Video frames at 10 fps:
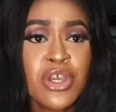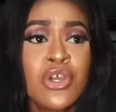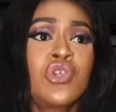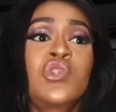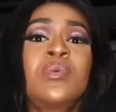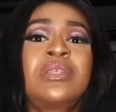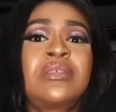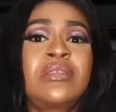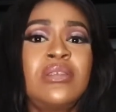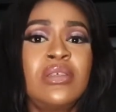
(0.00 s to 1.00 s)
So it's,
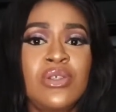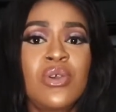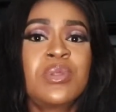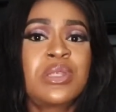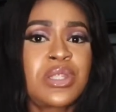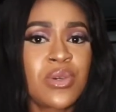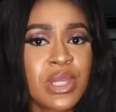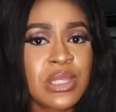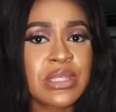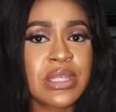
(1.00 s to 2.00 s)
you know, it's still
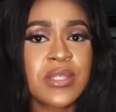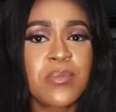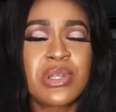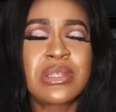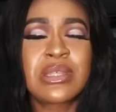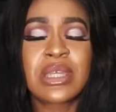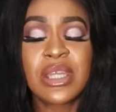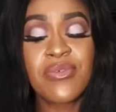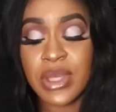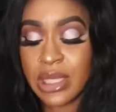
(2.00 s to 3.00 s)
incense, but it's
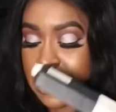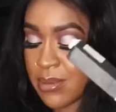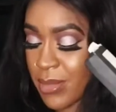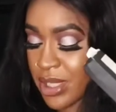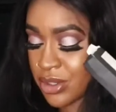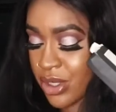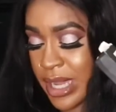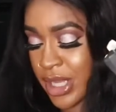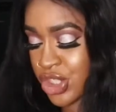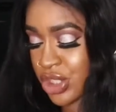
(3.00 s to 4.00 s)
significantly milder
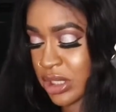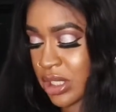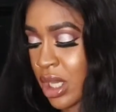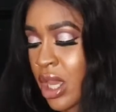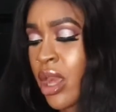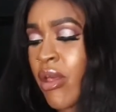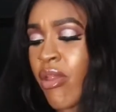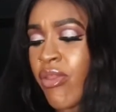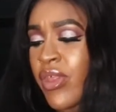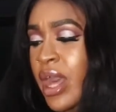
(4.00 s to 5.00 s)
actually
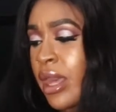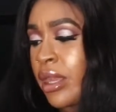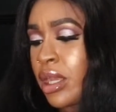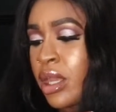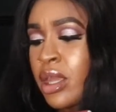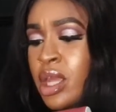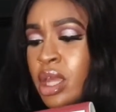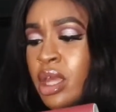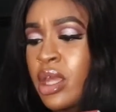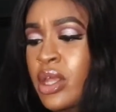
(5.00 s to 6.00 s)
than
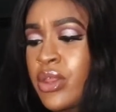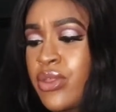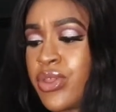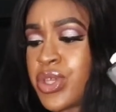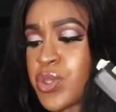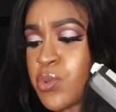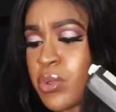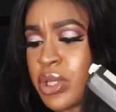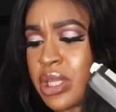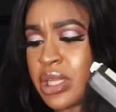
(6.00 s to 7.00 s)
this
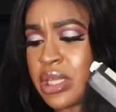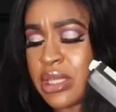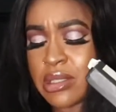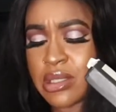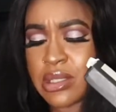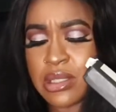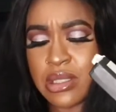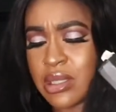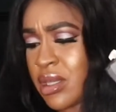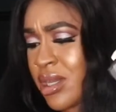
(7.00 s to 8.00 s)
one is.
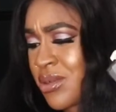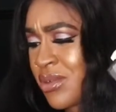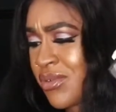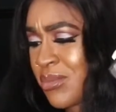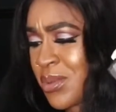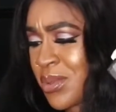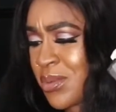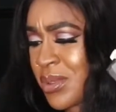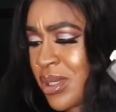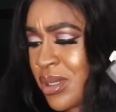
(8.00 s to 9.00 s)
And I don't even remember
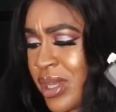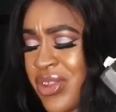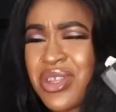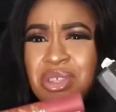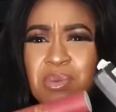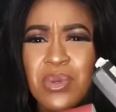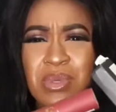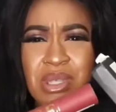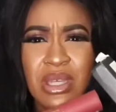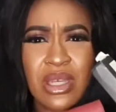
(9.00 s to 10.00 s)
where. I think this one was
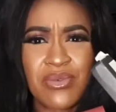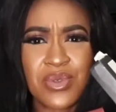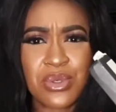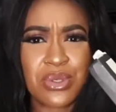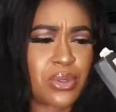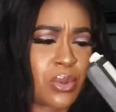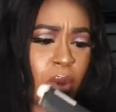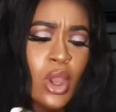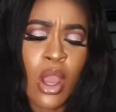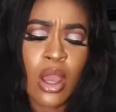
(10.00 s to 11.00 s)
a gift or so.
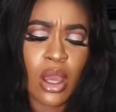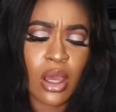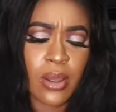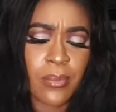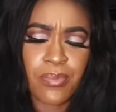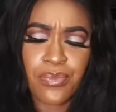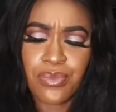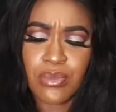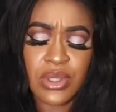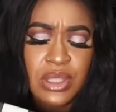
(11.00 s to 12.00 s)

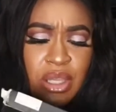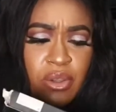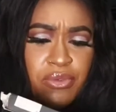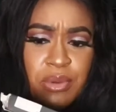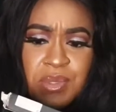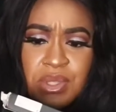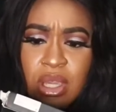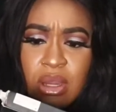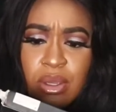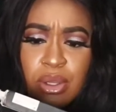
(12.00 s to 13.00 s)
But this I got from
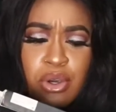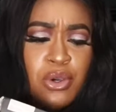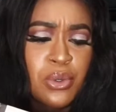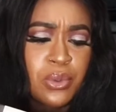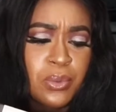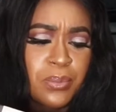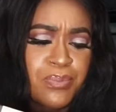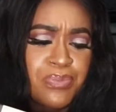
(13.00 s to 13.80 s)
Zara Home.